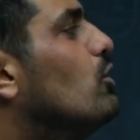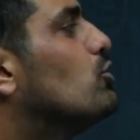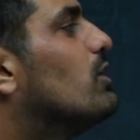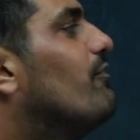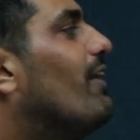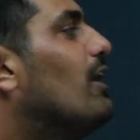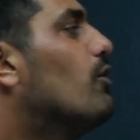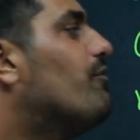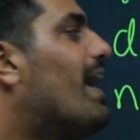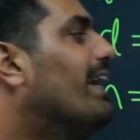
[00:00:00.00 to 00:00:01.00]
So the value of
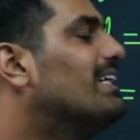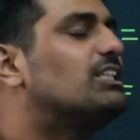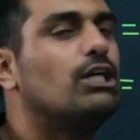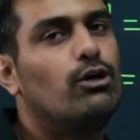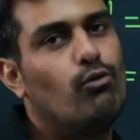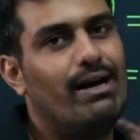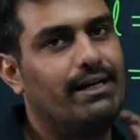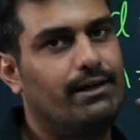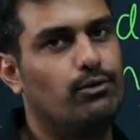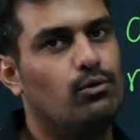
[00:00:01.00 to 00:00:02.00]
N is
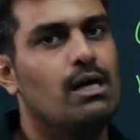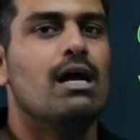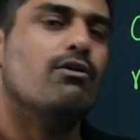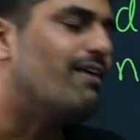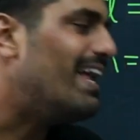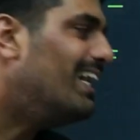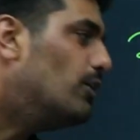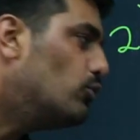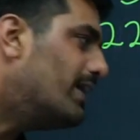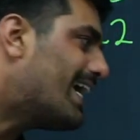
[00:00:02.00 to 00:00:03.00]
22. Finally, do
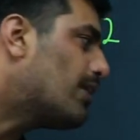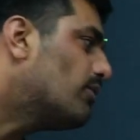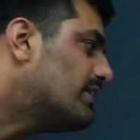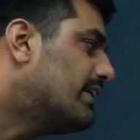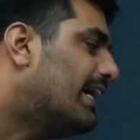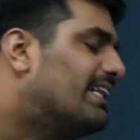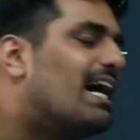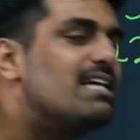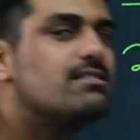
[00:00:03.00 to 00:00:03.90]
the calculation, get the answer.